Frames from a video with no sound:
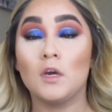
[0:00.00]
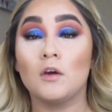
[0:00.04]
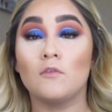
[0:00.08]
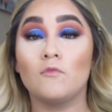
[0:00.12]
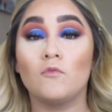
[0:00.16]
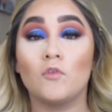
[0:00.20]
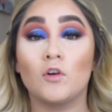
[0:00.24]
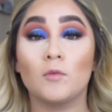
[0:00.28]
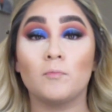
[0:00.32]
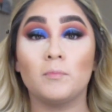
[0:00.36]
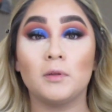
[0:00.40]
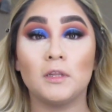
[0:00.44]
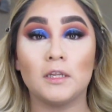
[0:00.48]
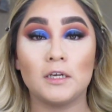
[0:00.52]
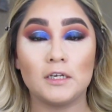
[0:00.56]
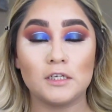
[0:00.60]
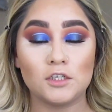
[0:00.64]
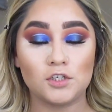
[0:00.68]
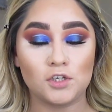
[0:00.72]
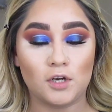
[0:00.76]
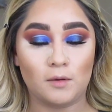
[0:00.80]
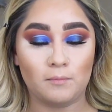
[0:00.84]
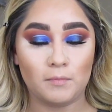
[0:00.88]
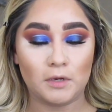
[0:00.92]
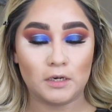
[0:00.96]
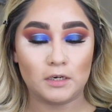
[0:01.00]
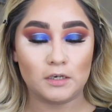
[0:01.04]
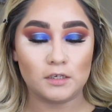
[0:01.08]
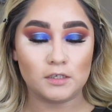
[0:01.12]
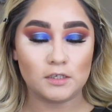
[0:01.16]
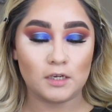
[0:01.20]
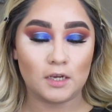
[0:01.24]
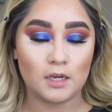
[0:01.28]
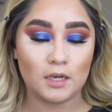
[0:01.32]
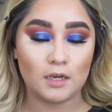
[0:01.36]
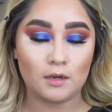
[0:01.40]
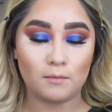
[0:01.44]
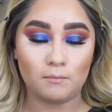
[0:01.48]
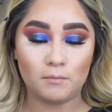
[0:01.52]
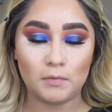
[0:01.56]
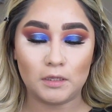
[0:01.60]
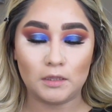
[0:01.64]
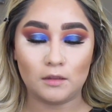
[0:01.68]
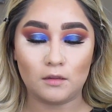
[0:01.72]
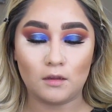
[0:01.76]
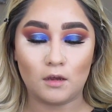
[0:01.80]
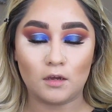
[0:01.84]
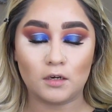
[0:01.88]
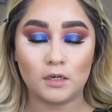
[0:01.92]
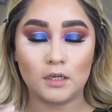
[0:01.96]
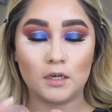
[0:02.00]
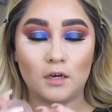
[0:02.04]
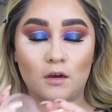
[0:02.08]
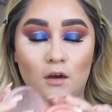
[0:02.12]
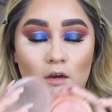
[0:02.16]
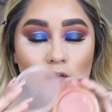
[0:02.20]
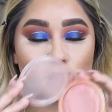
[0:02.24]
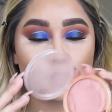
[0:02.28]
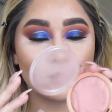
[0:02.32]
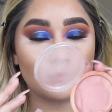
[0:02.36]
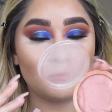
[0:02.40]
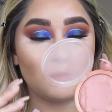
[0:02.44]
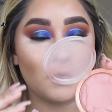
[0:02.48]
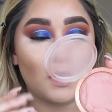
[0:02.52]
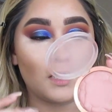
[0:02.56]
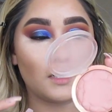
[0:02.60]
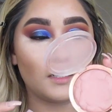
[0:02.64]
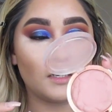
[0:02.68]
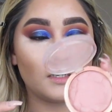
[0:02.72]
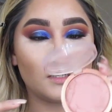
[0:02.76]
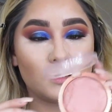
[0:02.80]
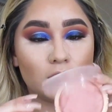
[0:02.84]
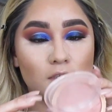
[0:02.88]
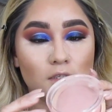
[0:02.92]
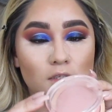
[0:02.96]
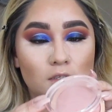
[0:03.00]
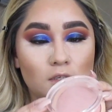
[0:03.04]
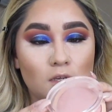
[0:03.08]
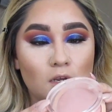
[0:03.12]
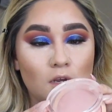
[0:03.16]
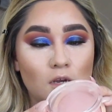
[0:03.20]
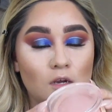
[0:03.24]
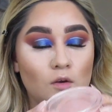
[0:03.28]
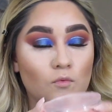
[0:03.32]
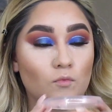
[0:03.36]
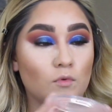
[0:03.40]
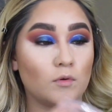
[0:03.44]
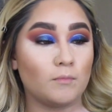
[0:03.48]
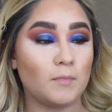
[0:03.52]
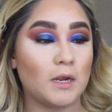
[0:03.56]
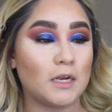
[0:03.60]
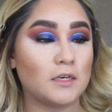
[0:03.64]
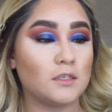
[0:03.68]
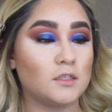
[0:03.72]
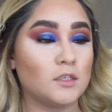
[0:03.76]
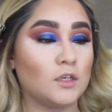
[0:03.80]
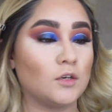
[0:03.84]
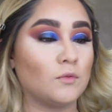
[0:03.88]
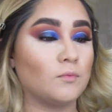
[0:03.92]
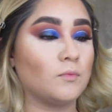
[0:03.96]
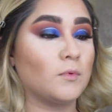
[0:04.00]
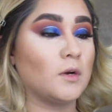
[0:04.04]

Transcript: For blush, I'm gonna take Milani Cosmetics Romantic